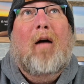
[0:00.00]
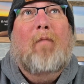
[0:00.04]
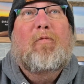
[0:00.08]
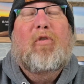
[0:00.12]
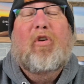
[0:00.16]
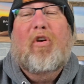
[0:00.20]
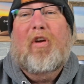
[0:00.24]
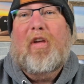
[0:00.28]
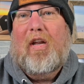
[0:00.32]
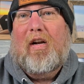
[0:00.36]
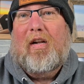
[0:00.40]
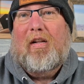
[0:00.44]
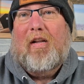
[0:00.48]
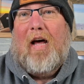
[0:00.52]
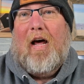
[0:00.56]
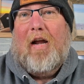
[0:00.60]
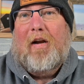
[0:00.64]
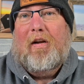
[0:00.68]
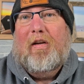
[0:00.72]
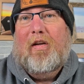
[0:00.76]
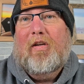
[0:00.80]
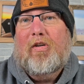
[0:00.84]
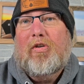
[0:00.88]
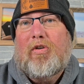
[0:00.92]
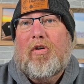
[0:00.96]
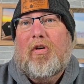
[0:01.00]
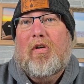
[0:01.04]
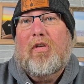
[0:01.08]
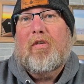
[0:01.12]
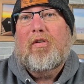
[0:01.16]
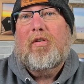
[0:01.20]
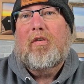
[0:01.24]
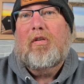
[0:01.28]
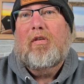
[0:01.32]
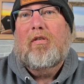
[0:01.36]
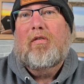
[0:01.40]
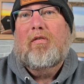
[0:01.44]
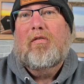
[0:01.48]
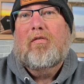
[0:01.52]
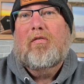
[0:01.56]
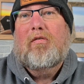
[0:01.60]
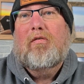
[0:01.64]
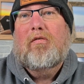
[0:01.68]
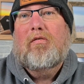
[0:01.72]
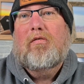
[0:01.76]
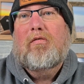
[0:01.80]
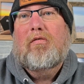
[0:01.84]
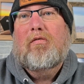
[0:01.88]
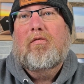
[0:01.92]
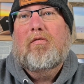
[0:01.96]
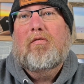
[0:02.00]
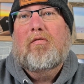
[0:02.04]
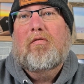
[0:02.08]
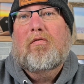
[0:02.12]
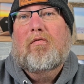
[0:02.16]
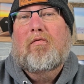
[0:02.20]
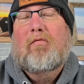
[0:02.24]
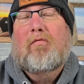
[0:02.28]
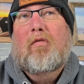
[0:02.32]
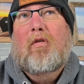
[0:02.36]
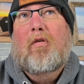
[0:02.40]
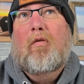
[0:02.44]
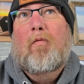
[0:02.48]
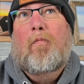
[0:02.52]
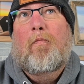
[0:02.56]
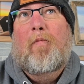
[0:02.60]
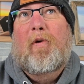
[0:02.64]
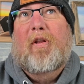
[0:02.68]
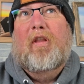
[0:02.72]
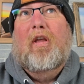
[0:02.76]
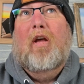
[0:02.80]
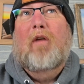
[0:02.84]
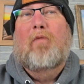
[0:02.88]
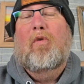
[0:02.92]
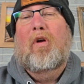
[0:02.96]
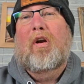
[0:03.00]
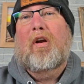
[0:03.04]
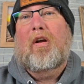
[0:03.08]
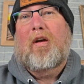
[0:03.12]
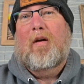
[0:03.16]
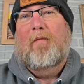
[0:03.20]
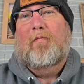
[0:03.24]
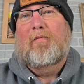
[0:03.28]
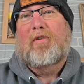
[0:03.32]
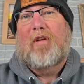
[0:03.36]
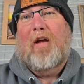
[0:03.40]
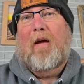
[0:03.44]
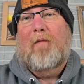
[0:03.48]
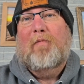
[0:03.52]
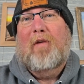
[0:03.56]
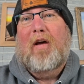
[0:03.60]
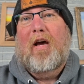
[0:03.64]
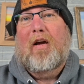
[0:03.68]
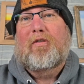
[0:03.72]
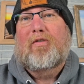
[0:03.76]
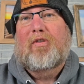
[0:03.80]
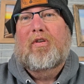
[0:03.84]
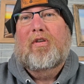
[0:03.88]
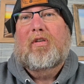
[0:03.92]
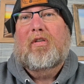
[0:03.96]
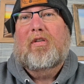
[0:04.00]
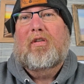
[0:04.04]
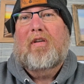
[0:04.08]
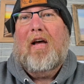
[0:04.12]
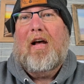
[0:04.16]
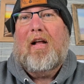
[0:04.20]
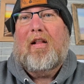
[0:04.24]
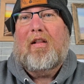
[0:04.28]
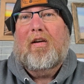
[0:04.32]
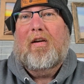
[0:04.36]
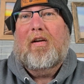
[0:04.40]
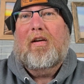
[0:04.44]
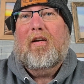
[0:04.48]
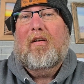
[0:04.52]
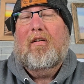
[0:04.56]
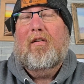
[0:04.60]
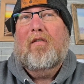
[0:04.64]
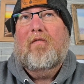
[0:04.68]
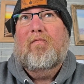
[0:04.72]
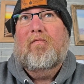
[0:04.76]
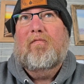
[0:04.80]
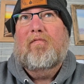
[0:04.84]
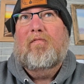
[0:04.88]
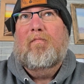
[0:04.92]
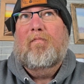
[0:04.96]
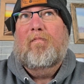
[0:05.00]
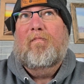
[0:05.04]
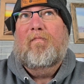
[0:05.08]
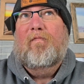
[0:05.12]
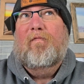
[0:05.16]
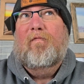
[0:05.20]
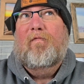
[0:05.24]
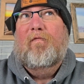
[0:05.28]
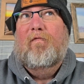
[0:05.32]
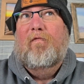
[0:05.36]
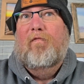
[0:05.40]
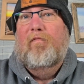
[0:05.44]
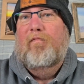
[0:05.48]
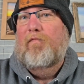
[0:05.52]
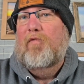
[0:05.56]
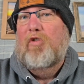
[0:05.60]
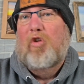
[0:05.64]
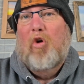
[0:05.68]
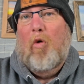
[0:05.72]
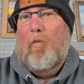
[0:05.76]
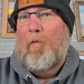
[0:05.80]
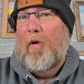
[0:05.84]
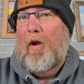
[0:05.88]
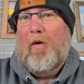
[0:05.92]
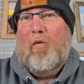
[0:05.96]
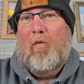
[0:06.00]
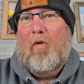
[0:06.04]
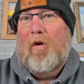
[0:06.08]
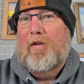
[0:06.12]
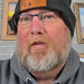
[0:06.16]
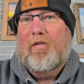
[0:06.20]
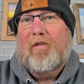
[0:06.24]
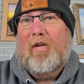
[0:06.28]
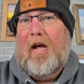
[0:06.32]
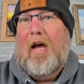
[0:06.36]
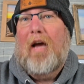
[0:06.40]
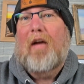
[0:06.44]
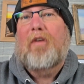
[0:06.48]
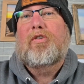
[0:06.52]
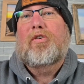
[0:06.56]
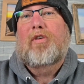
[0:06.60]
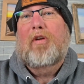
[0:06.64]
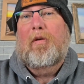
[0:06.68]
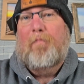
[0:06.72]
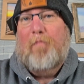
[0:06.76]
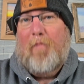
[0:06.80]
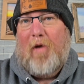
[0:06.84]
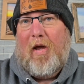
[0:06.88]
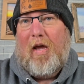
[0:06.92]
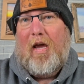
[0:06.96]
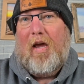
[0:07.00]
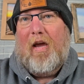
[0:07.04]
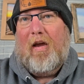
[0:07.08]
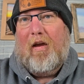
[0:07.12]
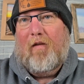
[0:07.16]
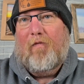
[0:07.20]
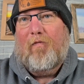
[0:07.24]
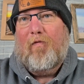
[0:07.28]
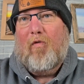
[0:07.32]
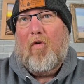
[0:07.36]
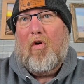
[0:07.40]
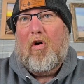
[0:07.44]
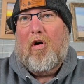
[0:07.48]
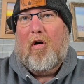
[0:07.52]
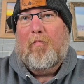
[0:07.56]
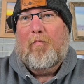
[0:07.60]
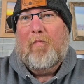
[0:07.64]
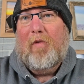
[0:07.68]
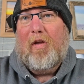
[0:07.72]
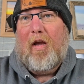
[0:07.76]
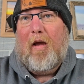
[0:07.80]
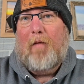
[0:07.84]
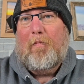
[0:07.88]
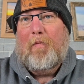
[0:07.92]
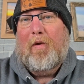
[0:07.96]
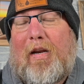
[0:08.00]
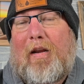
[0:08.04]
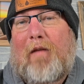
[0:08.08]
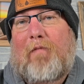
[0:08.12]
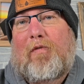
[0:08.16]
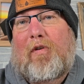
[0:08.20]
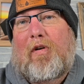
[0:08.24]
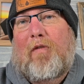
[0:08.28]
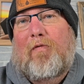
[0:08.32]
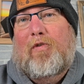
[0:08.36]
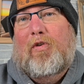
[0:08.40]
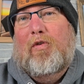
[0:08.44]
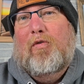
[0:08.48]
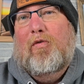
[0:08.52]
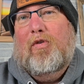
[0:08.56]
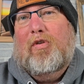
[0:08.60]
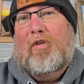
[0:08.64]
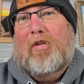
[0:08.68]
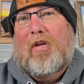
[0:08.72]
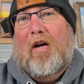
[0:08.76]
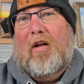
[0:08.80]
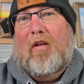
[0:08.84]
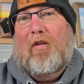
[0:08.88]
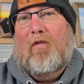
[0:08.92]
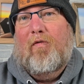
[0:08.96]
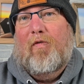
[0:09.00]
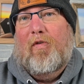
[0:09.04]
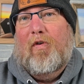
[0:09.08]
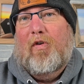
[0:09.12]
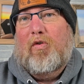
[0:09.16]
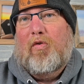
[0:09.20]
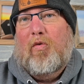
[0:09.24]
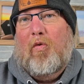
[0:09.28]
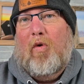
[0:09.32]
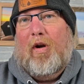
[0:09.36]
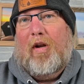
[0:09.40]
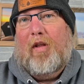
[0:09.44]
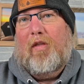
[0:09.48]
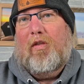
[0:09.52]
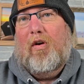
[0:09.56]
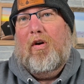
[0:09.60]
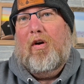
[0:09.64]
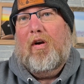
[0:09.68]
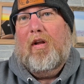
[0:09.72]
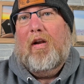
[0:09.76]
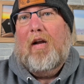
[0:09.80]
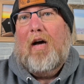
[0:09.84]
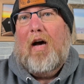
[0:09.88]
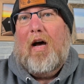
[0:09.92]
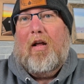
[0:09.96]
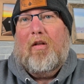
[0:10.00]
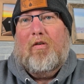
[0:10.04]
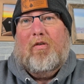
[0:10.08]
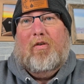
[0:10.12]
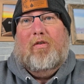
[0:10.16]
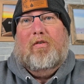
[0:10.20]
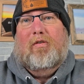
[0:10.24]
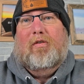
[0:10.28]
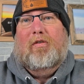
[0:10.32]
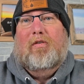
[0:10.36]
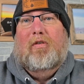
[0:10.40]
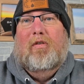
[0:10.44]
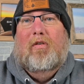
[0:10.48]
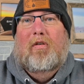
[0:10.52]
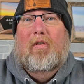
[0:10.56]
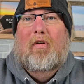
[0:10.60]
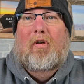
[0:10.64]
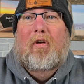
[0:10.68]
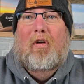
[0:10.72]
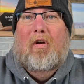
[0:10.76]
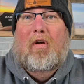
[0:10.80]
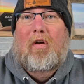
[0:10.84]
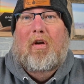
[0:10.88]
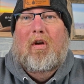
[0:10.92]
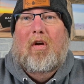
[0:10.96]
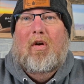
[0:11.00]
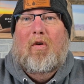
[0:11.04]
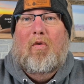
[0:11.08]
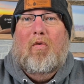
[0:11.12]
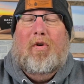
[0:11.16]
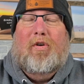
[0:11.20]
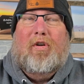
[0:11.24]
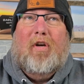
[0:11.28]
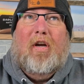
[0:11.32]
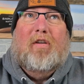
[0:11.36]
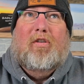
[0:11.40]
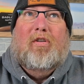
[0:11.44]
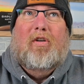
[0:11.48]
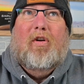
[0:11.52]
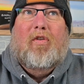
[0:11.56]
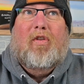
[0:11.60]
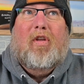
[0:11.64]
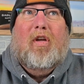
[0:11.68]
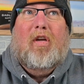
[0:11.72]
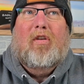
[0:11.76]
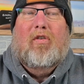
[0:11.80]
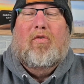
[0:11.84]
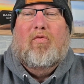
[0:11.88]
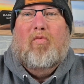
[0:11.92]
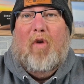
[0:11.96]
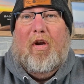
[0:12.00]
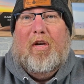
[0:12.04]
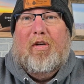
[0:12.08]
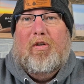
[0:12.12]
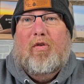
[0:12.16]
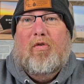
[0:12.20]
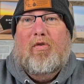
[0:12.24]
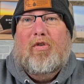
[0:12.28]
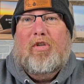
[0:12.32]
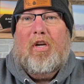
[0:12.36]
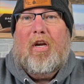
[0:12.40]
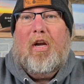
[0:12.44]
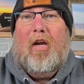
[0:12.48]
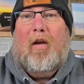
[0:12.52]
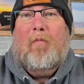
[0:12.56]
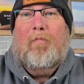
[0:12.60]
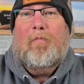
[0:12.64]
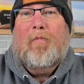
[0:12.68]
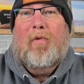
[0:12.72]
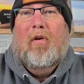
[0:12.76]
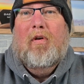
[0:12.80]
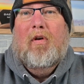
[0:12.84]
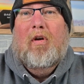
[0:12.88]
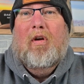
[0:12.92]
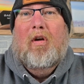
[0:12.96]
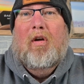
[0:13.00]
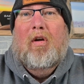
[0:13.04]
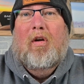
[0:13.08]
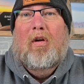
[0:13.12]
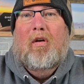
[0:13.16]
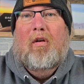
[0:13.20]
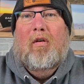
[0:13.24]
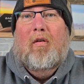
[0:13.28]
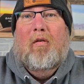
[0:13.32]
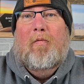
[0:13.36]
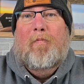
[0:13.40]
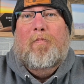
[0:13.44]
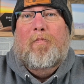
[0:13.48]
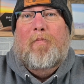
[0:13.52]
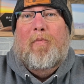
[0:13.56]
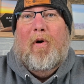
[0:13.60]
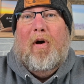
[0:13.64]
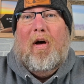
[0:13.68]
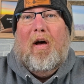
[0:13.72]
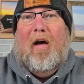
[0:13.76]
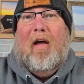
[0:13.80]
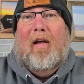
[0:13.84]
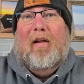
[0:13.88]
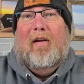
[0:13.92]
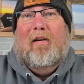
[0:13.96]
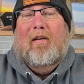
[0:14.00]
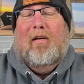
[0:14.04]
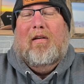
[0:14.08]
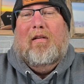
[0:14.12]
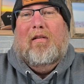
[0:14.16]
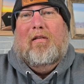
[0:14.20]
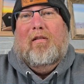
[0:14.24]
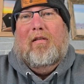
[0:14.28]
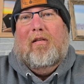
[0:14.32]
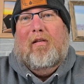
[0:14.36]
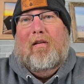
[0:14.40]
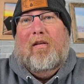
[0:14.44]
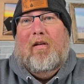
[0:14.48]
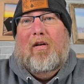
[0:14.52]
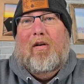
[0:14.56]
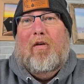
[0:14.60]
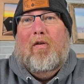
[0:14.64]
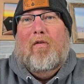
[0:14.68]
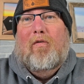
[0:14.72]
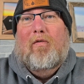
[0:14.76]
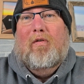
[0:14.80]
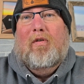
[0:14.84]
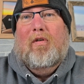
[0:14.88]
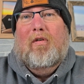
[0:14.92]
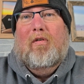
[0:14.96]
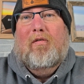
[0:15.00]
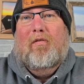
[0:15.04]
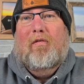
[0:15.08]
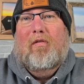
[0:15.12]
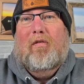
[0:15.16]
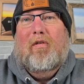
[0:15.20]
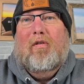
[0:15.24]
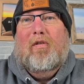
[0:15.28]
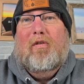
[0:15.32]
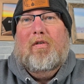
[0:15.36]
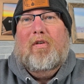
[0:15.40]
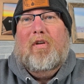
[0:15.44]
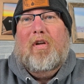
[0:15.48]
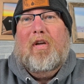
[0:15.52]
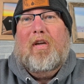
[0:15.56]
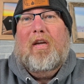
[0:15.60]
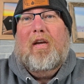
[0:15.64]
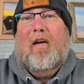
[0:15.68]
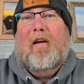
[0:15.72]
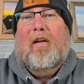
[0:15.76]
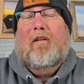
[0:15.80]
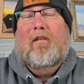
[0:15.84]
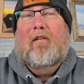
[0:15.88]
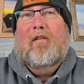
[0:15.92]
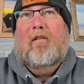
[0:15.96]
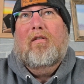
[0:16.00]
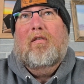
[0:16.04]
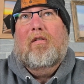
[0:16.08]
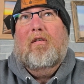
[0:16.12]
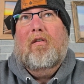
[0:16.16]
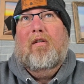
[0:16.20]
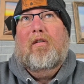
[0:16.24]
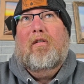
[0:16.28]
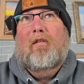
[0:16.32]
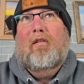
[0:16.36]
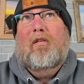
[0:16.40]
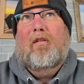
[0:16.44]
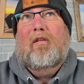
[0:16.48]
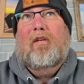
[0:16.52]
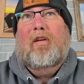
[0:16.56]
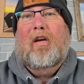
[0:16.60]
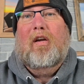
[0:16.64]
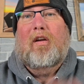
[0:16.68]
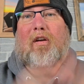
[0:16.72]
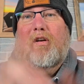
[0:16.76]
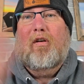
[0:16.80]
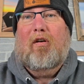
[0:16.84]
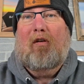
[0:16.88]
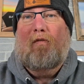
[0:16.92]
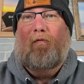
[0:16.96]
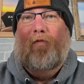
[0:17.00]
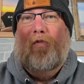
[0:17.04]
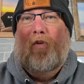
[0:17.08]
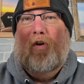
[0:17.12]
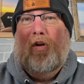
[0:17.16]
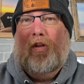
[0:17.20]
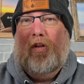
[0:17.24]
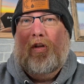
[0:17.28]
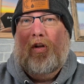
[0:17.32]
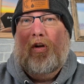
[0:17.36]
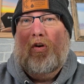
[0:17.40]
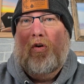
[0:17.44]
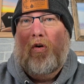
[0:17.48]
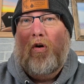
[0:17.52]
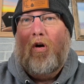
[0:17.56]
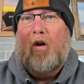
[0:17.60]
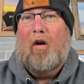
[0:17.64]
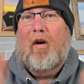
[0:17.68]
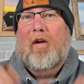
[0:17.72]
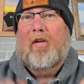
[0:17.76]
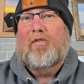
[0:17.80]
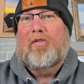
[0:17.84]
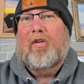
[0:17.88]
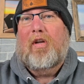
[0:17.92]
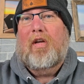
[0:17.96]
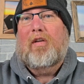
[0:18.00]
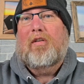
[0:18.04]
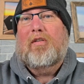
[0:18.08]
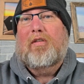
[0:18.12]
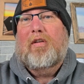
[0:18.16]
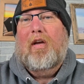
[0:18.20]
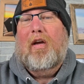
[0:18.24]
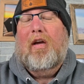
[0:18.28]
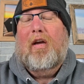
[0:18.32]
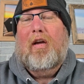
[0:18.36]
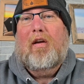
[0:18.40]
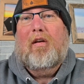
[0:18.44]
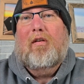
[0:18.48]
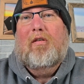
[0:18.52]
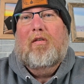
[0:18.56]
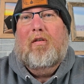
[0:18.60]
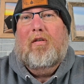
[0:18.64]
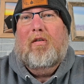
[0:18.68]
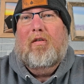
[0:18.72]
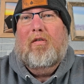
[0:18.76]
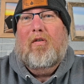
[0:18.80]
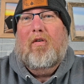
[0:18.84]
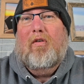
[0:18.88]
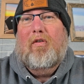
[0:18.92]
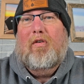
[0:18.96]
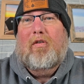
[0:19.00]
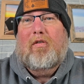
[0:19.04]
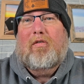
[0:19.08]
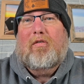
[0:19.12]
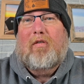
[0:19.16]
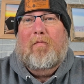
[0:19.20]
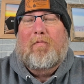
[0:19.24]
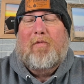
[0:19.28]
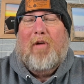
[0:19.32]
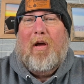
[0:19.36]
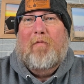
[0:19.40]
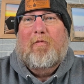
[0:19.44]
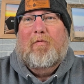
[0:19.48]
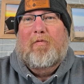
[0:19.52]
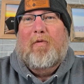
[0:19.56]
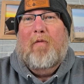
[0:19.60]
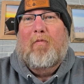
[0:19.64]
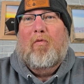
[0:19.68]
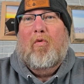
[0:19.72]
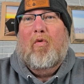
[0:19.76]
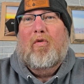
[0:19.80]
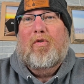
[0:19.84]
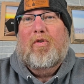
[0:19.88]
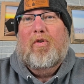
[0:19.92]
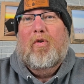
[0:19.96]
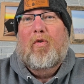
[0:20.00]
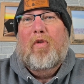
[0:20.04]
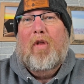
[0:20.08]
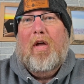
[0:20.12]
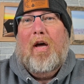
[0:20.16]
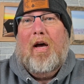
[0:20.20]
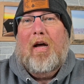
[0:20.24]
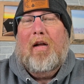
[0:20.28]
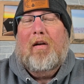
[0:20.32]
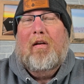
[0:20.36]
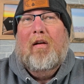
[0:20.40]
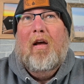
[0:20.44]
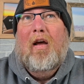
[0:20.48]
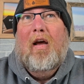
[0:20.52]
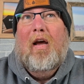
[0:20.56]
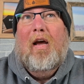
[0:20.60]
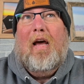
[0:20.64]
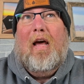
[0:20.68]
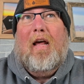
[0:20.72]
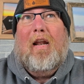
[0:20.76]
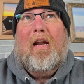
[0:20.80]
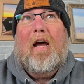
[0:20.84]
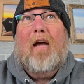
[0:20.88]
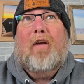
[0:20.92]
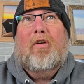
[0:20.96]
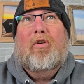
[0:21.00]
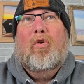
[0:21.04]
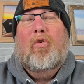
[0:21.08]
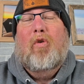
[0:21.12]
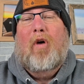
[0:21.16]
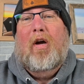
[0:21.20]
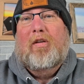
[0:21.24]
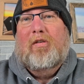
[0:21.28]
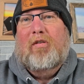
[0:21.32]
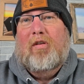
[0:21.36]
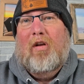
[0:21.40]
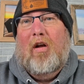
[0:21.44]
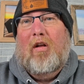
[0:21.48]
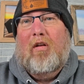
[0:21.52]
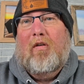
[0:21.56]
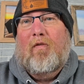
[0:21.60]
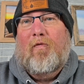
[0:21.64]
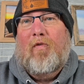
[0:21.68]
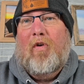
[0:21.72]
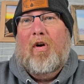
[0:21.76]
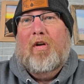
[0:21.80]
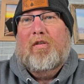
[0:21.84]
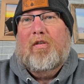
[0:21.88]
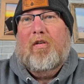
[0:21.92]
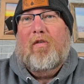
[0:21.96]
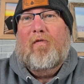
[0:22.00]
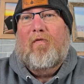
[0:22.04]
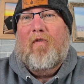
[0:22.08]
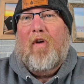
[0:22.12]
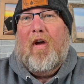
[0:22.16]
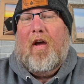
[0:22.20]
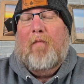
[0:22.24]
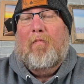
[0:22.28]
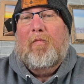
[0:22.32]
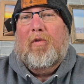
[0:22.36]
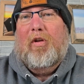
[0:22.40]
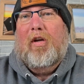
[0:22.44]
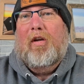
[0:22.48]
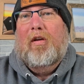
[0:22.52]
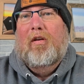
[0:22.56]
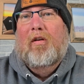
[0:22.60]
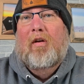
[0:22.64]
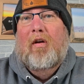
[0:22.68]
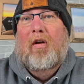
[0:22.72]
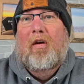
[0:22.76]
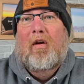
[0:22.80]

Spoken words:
You get a lot of interest, but then when it comes time to actually selling, nobody wants to actually pay for them. I even if you sell them for $20, $30, which I still think is way too cheap, but, you know, to get your foot in the door, as they say, you know, sometimes people will do that. And I do. I sell to friends and family.